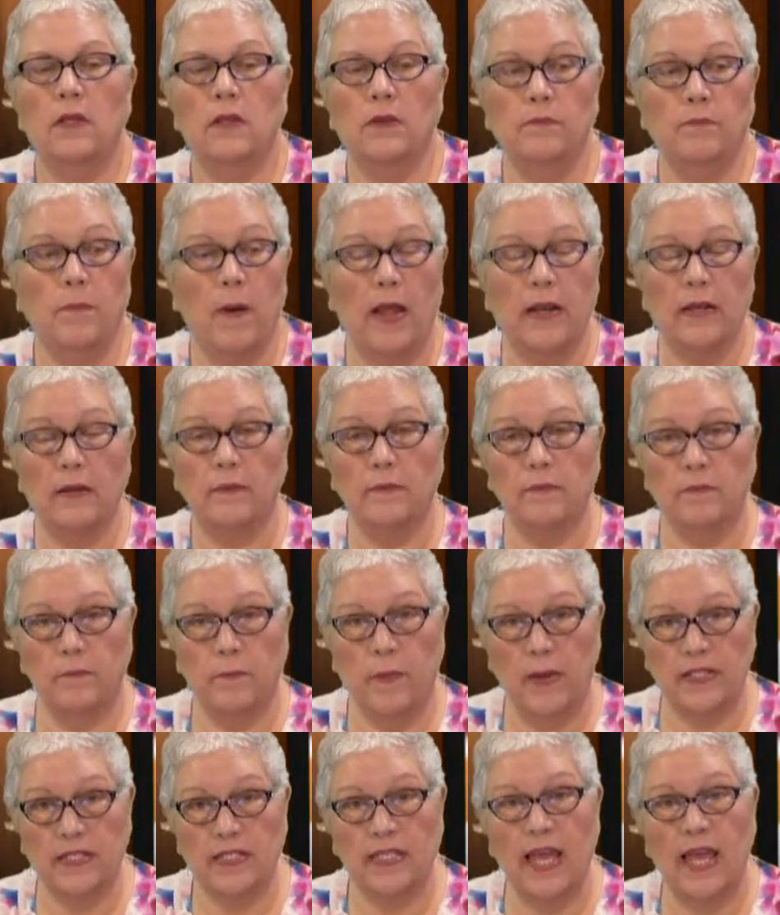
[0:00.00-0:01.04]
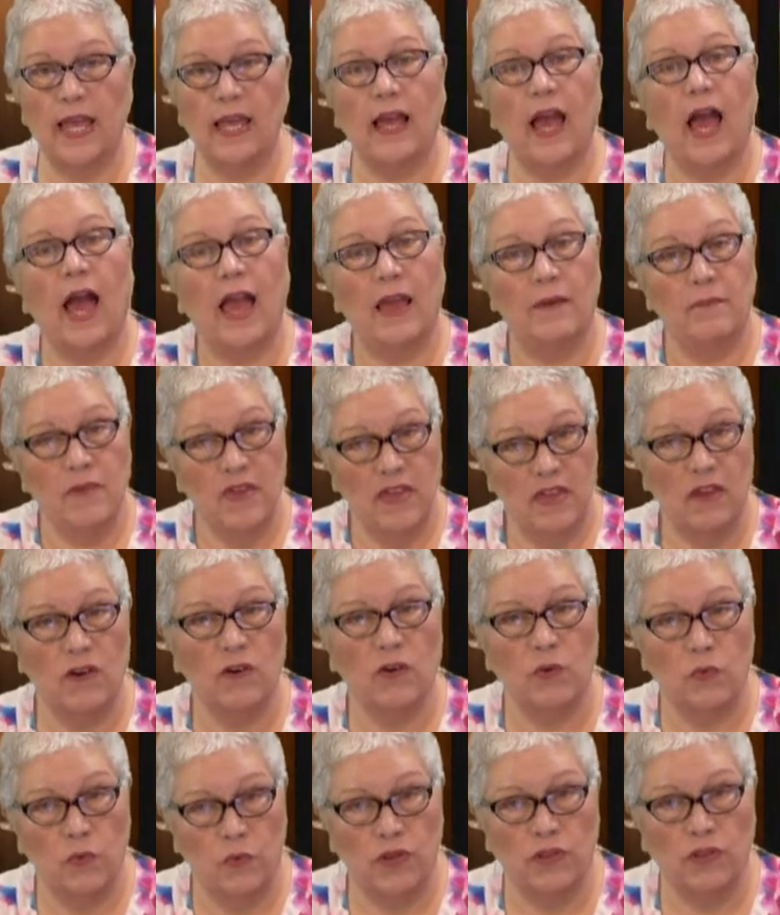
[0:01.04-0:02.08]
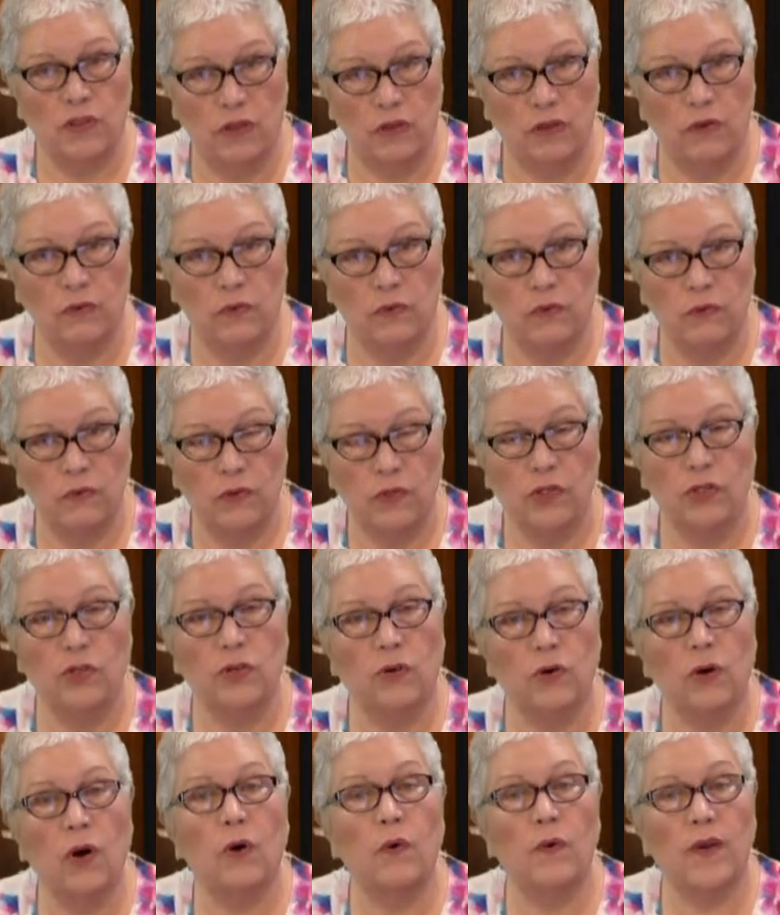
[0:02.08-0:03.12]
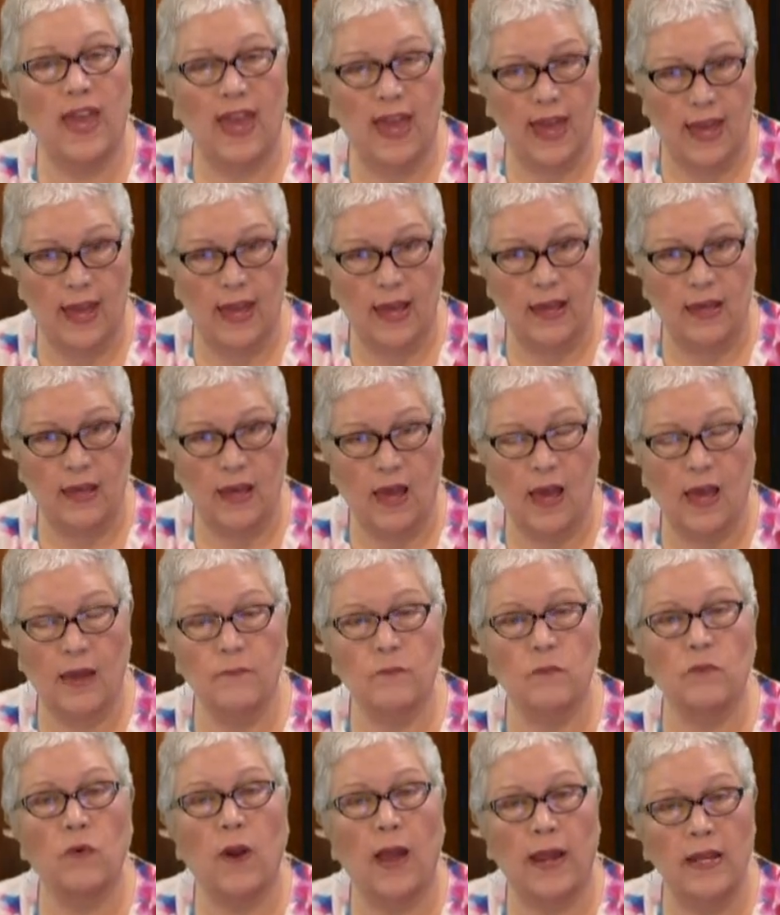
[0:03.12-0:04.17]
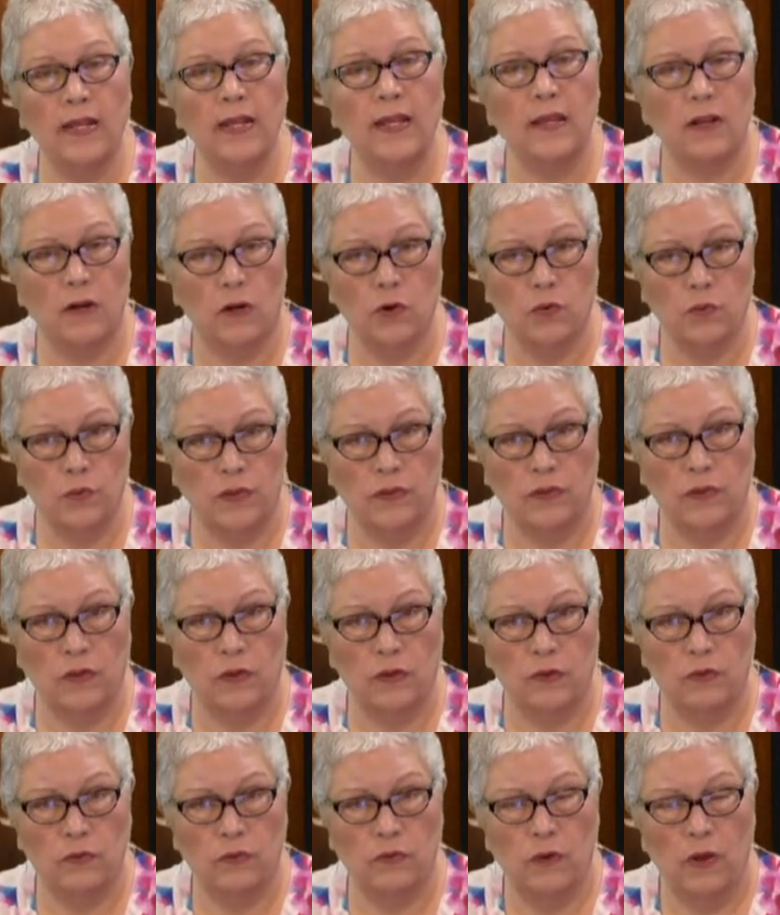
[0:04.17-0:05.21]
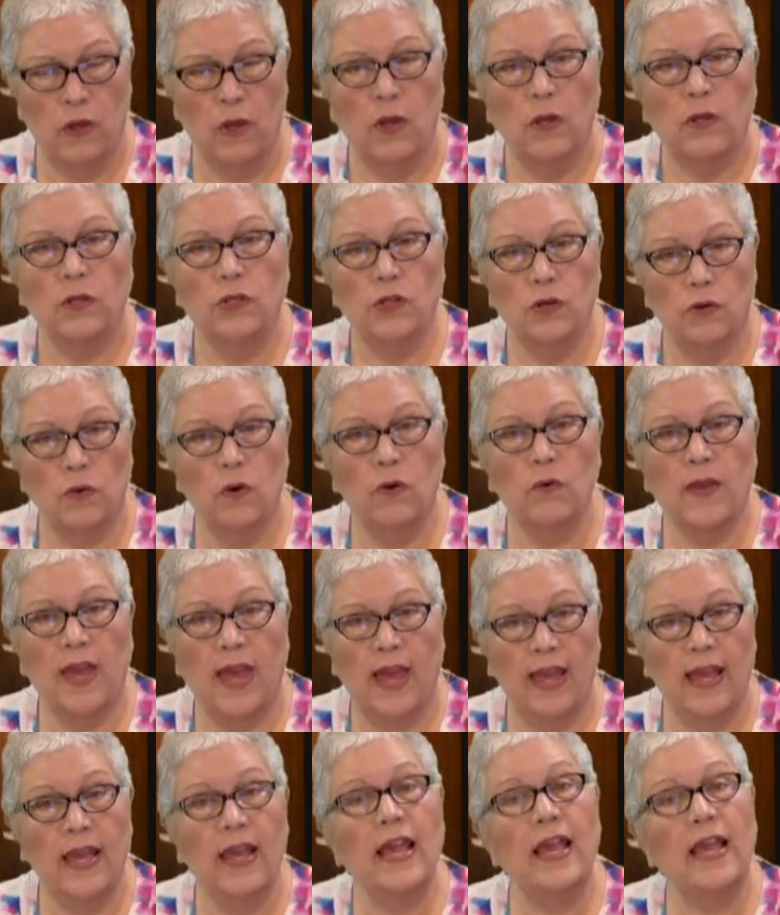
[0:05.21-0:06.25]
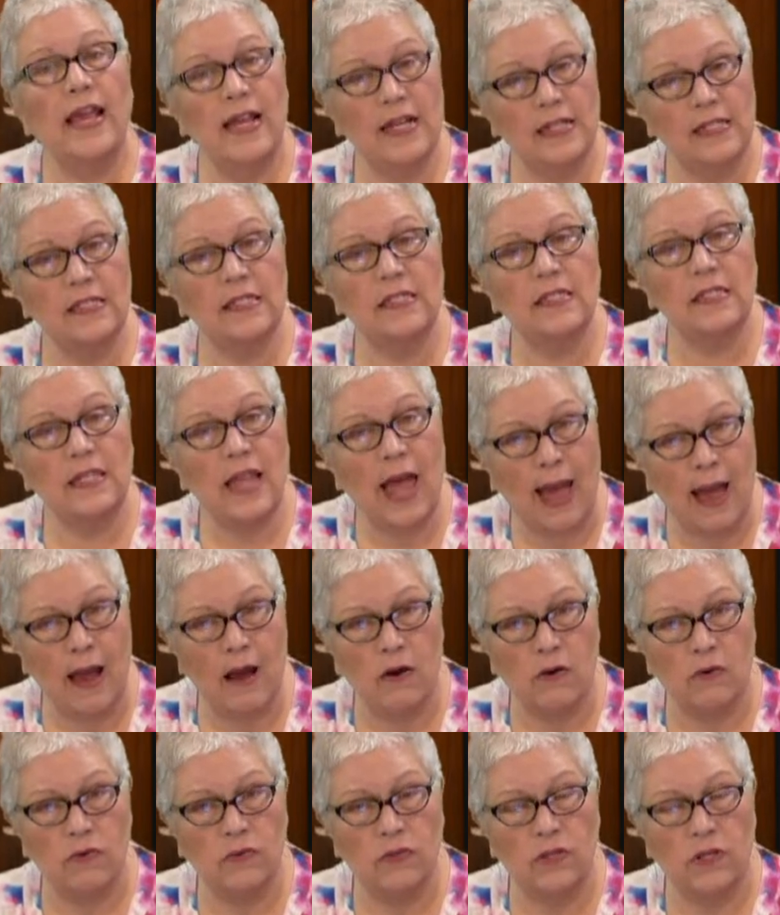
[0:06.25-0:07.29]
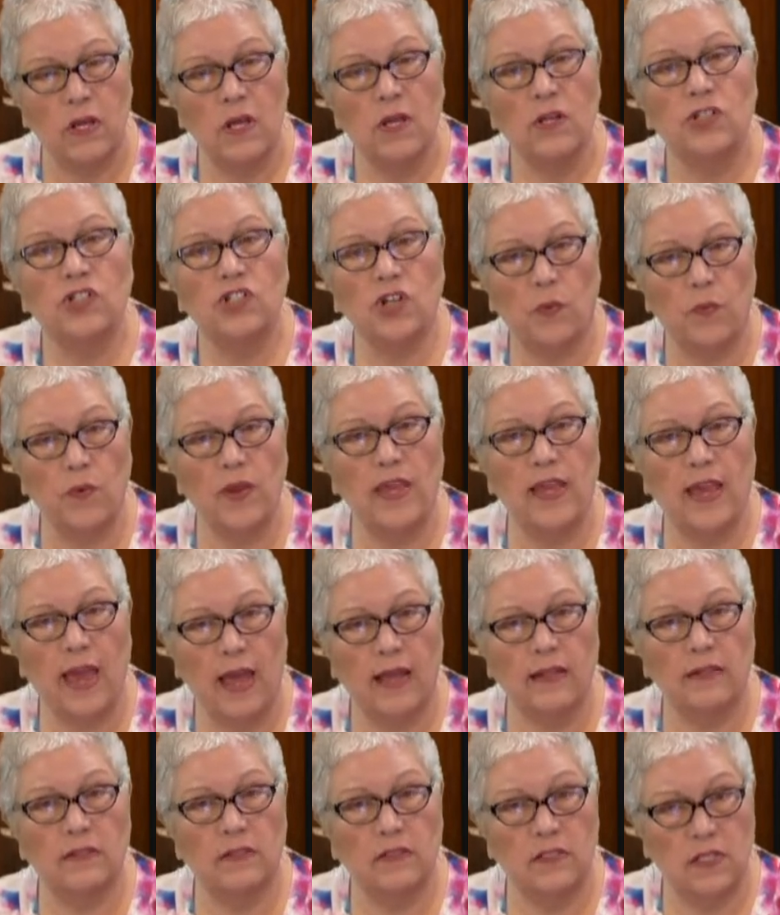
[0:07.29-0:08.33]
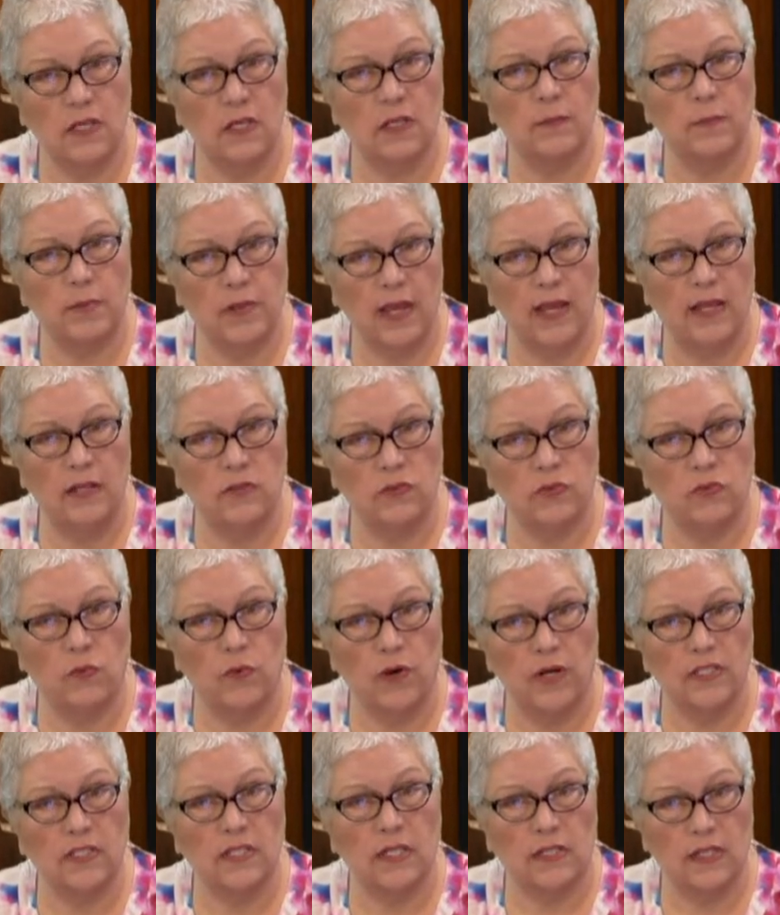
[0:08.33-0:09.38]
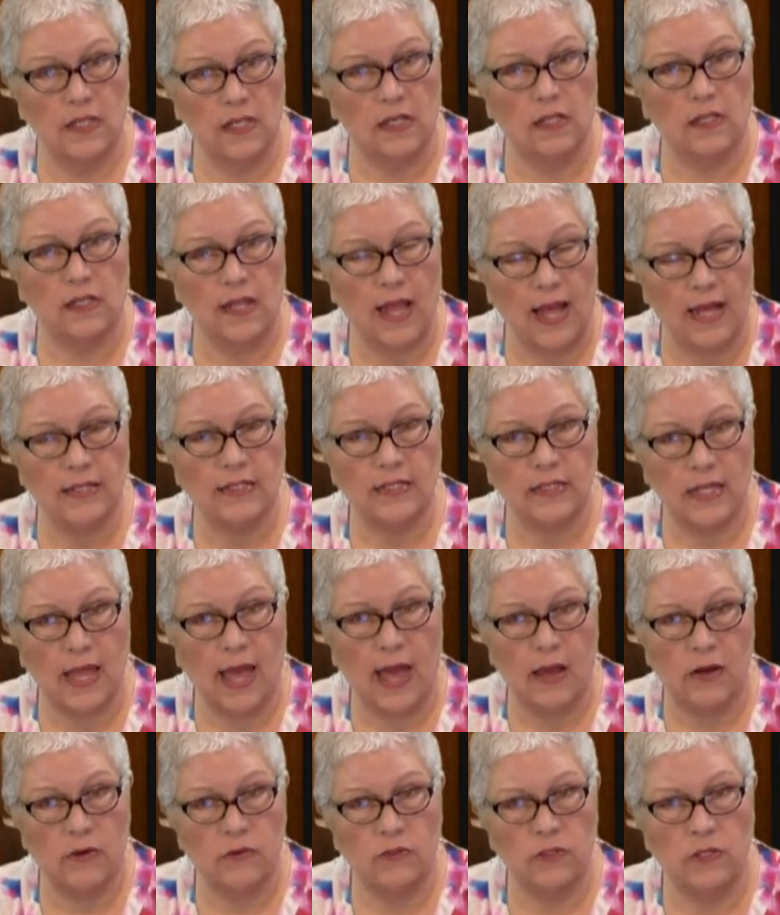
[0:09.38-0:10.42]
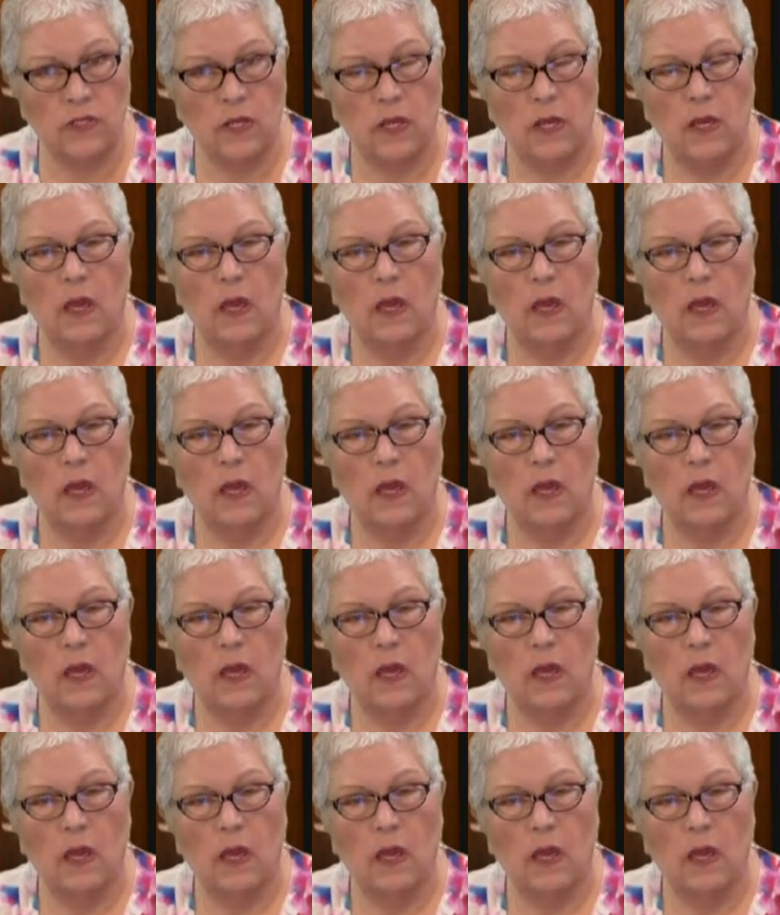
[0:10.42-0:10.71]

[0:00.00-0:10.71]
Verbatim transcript: But saying, I'm here with you, you're okay, I'm right here with you, you're okay, it's loud. Shall we get to the place where it's a little less loud?